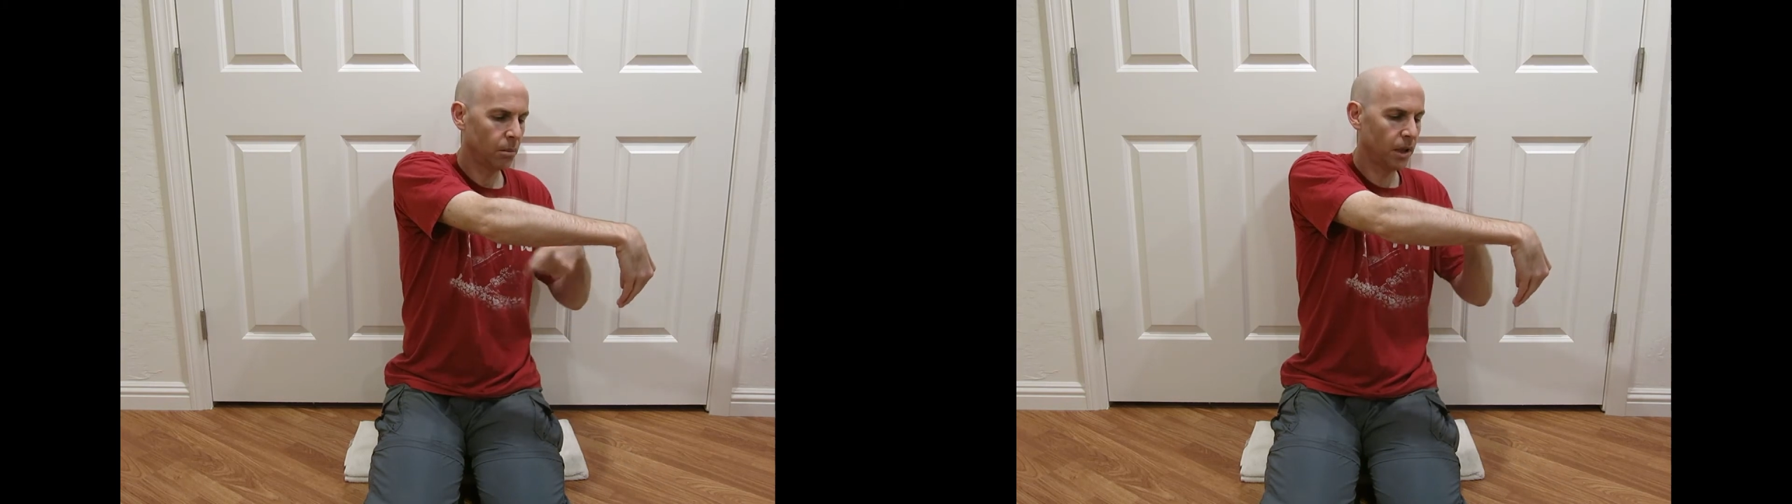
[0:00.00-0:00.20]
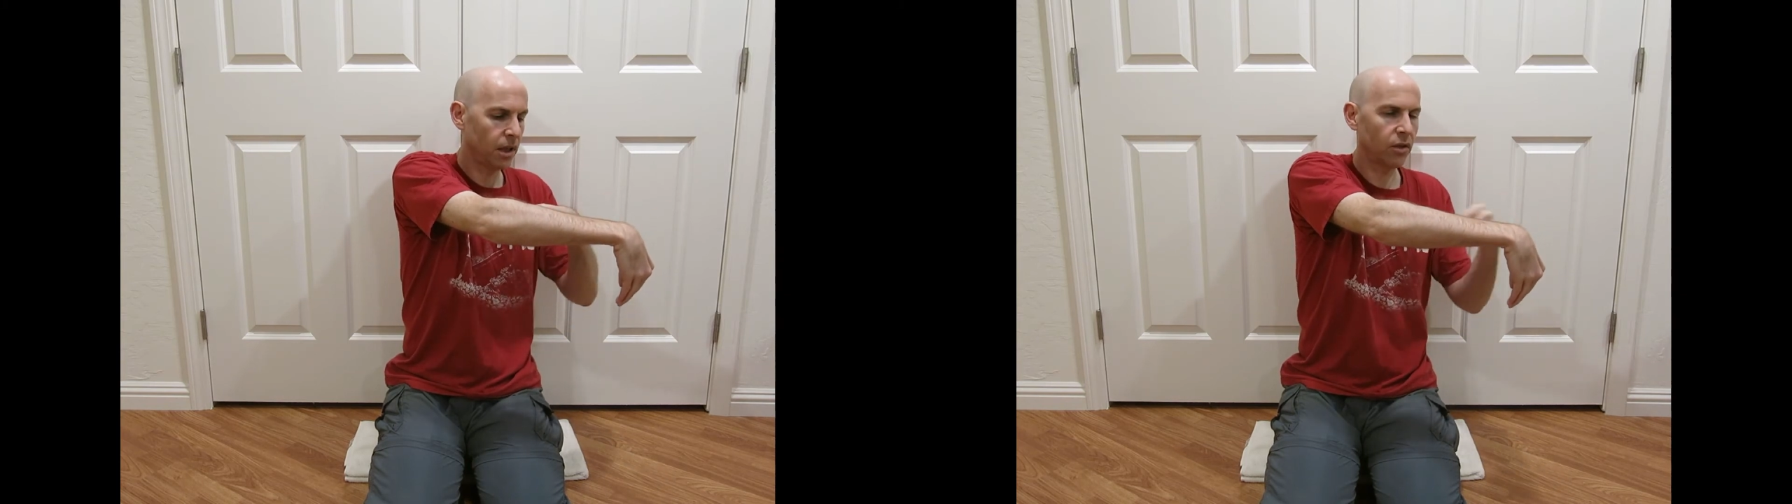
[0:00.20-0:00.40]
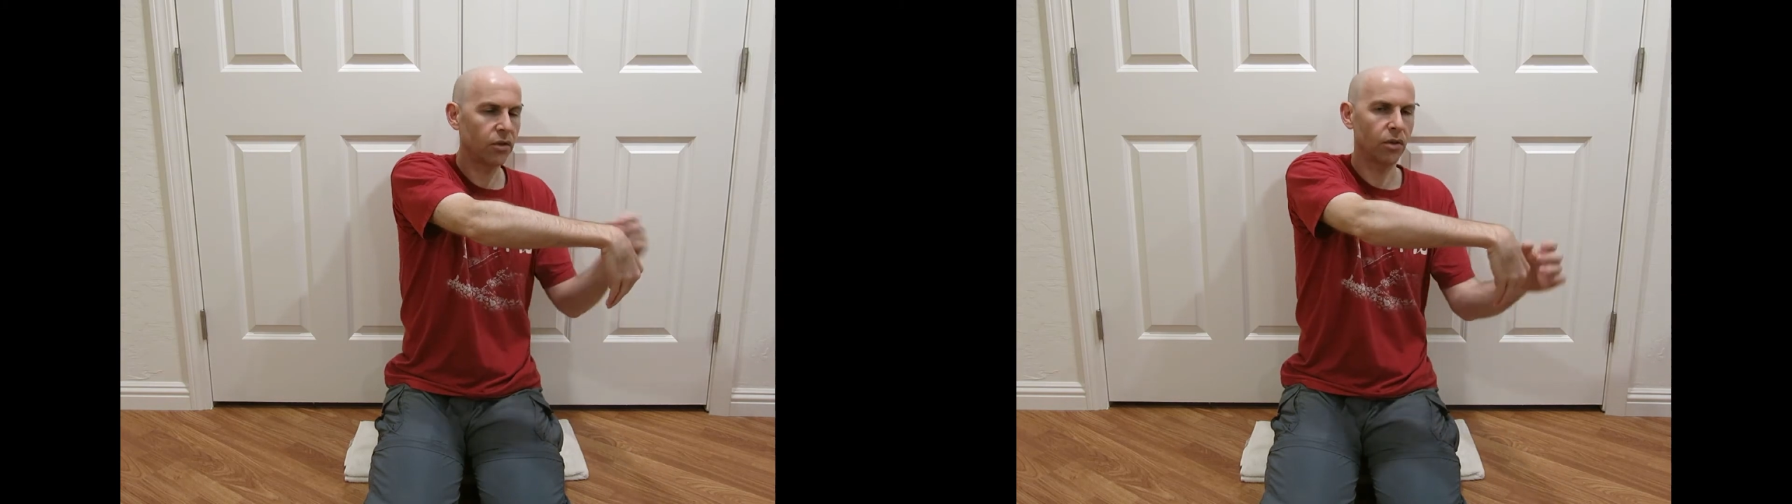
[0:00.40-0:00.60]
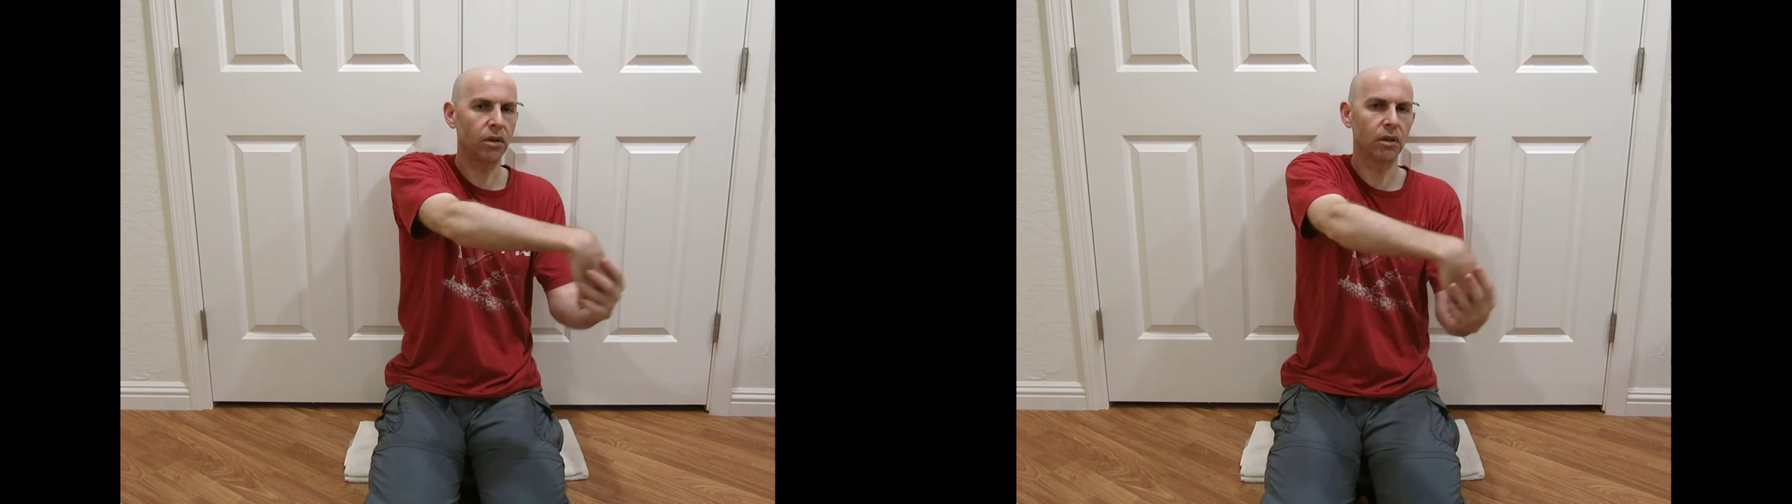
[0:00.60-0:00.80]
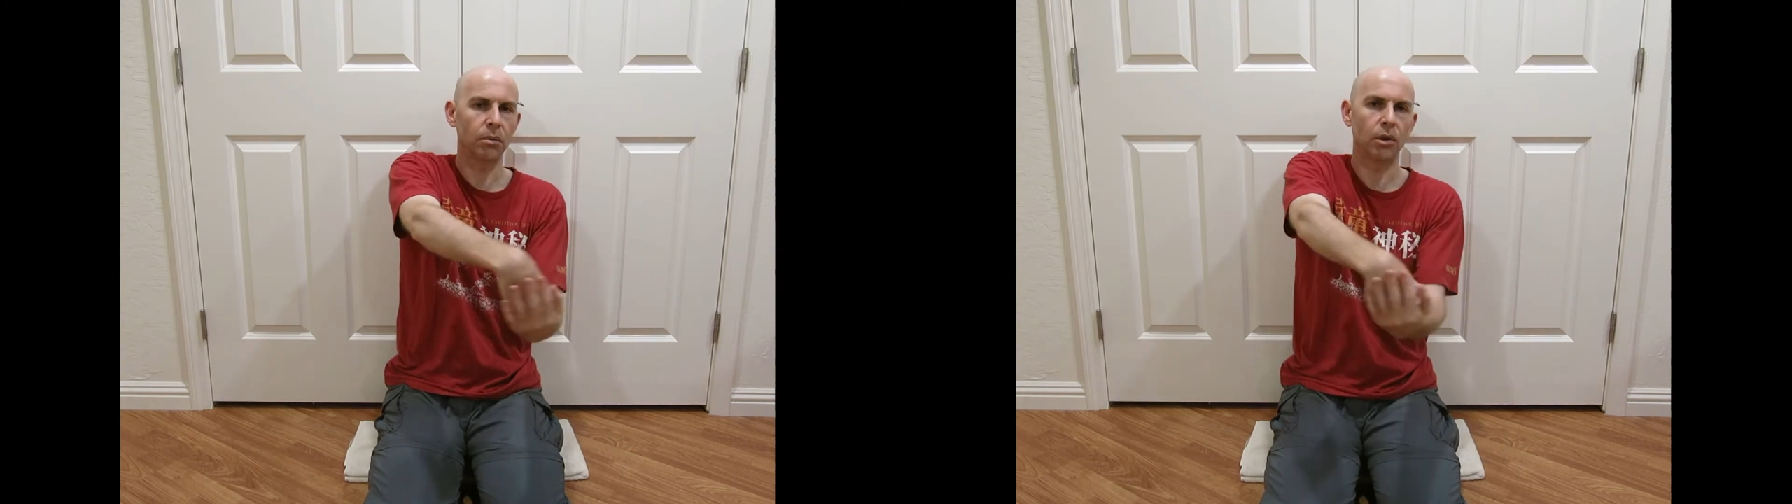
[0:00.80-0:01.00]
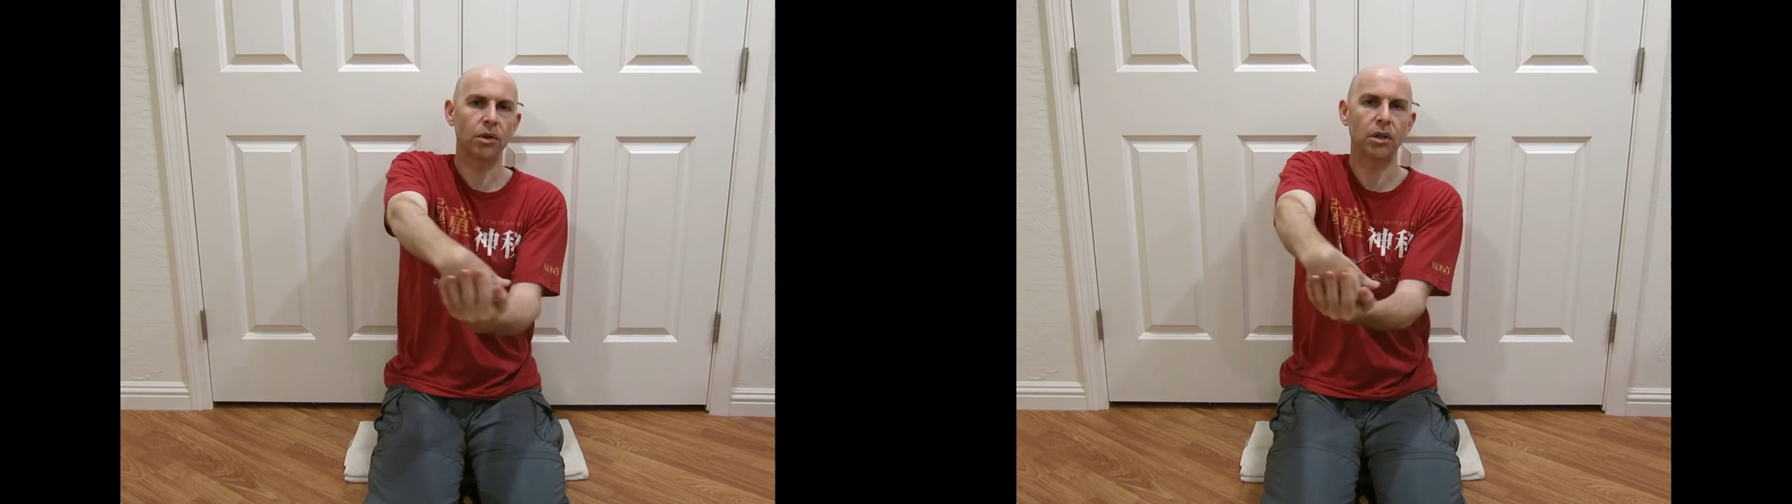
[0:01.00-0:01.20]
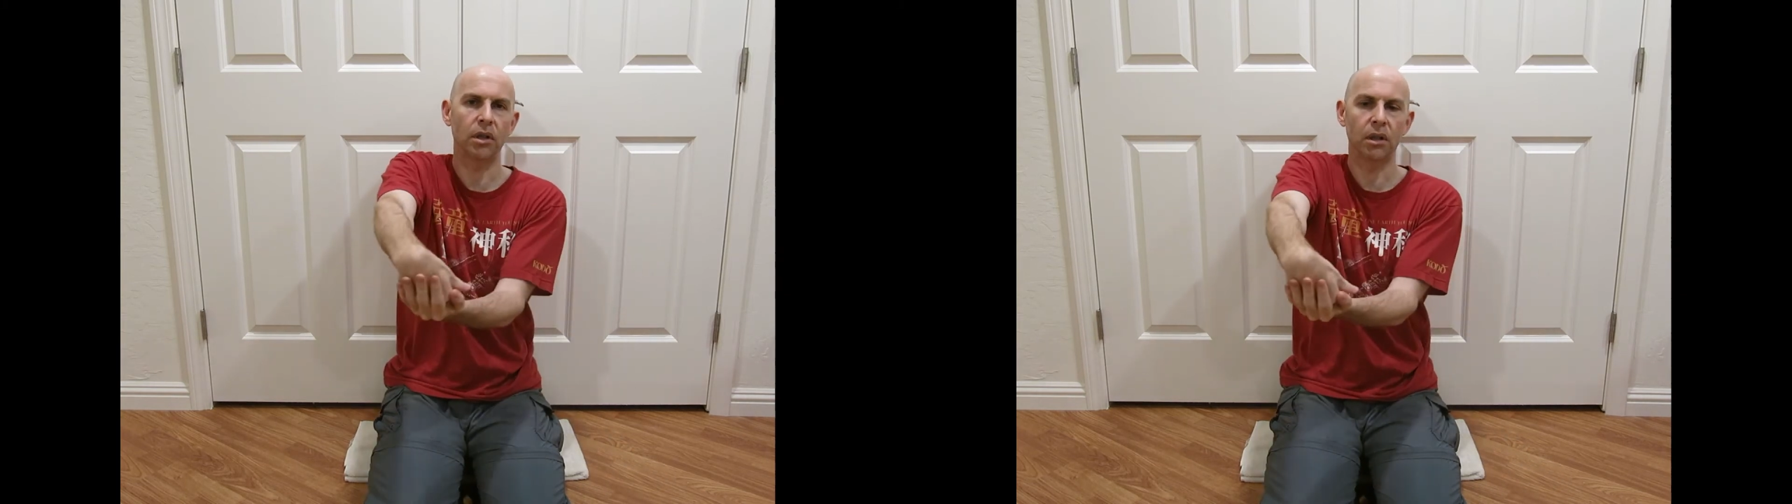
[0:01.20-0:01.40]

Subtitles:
but in a circular motion.